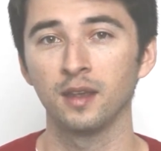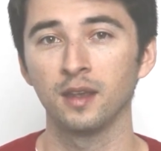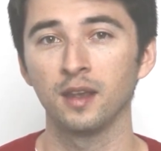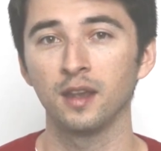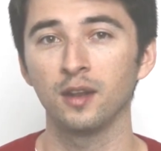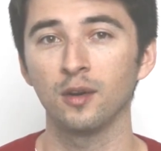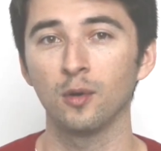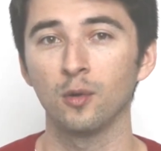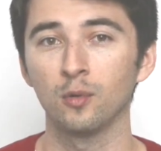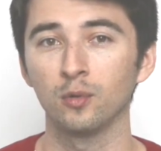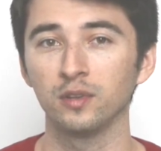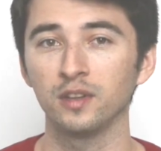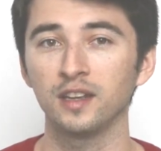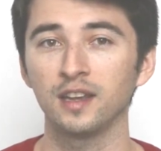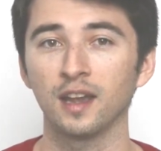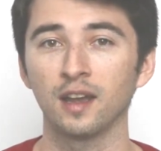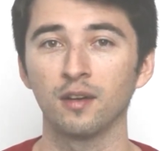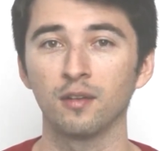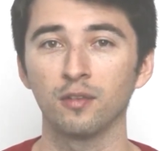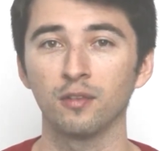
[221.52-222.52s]
It only
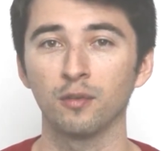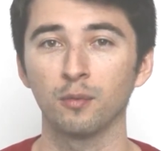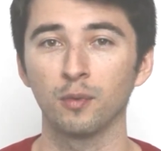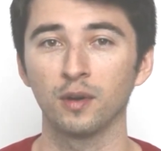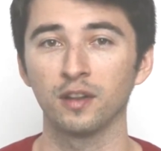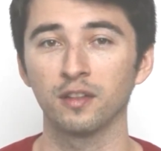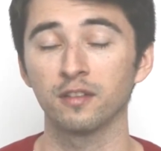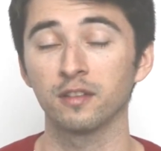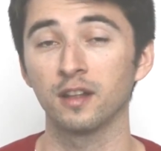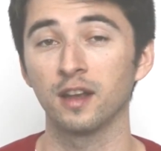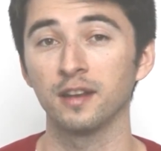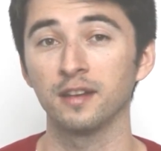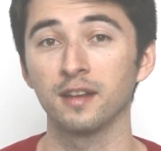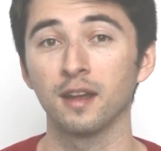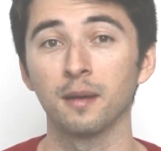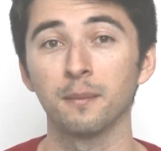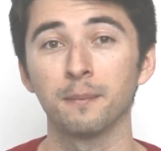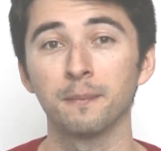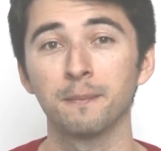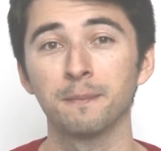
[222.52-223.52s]
counts when it's lined
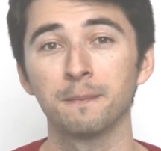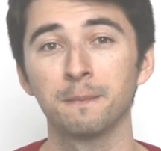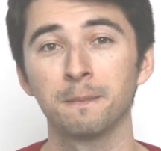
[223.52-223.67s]
up.